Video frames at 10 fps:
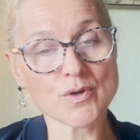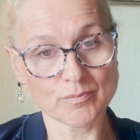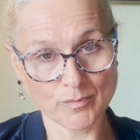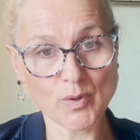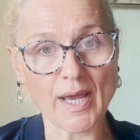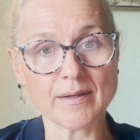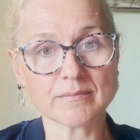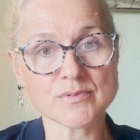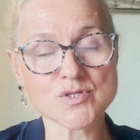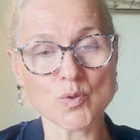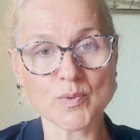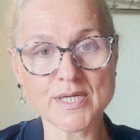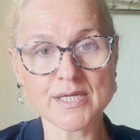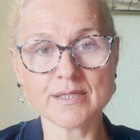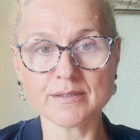Okay, so
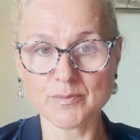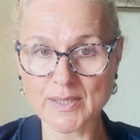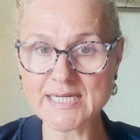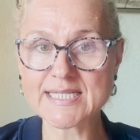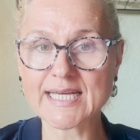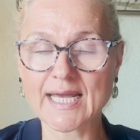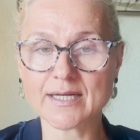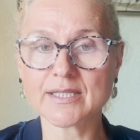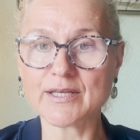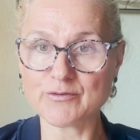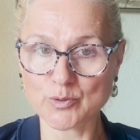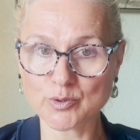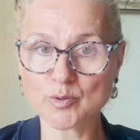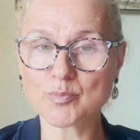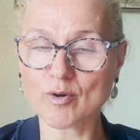we indicated if your
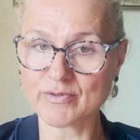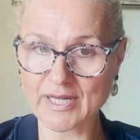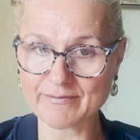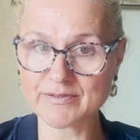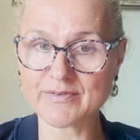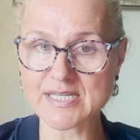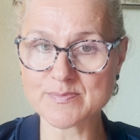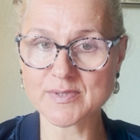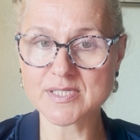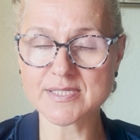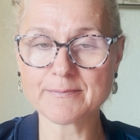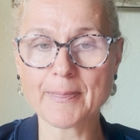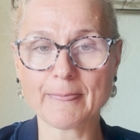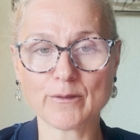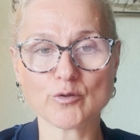nonprofit have investments,
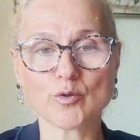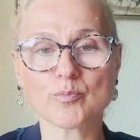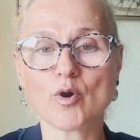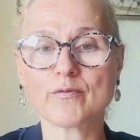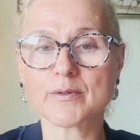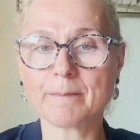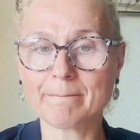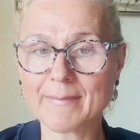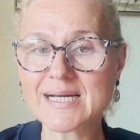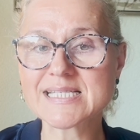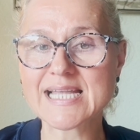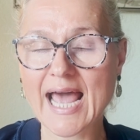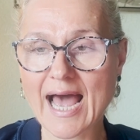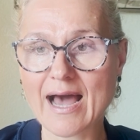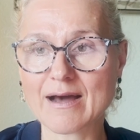your nonprofit must
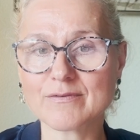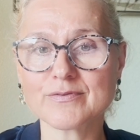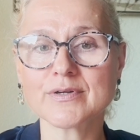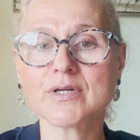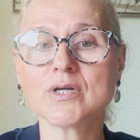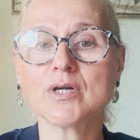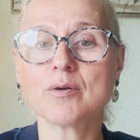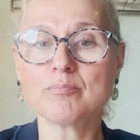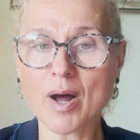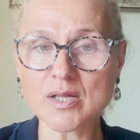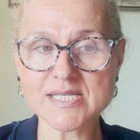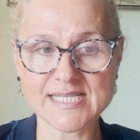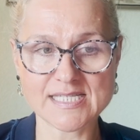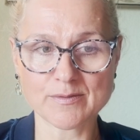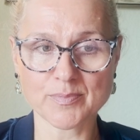have
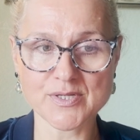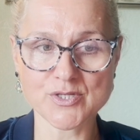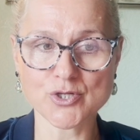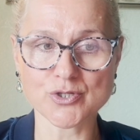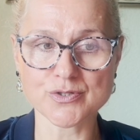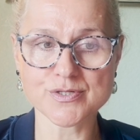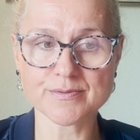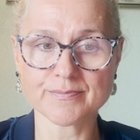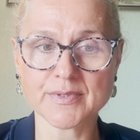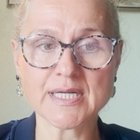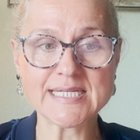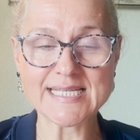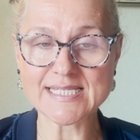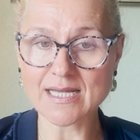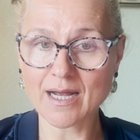policies and procedures.
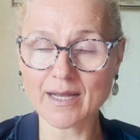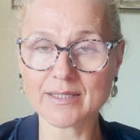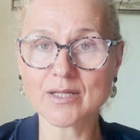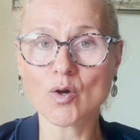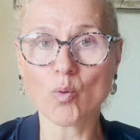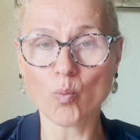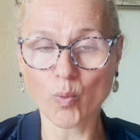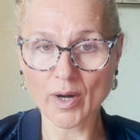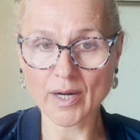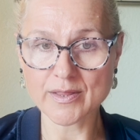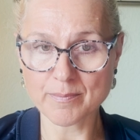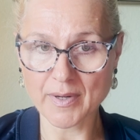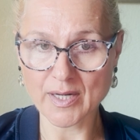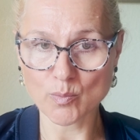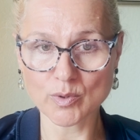Decide where the
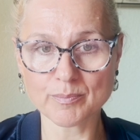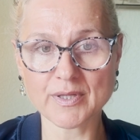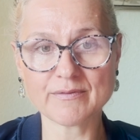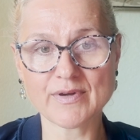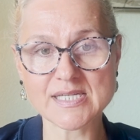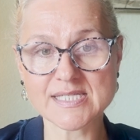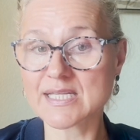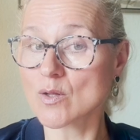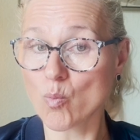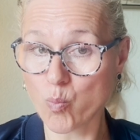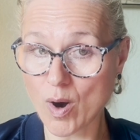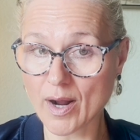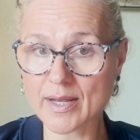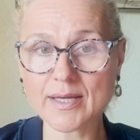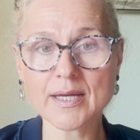money will be invested,
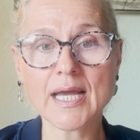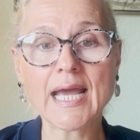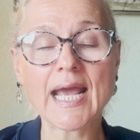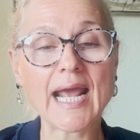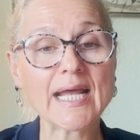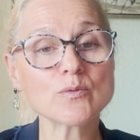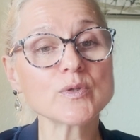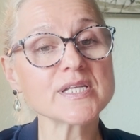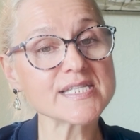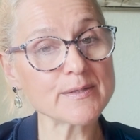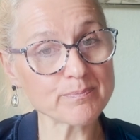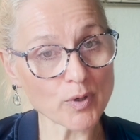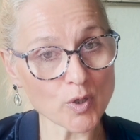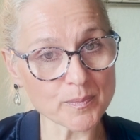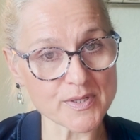why, and what is the
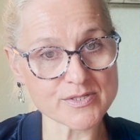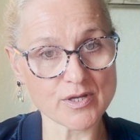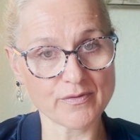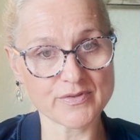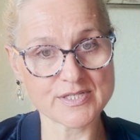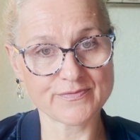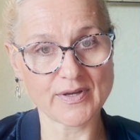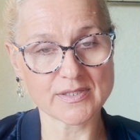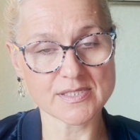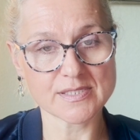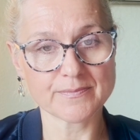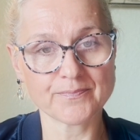purpose of these funds.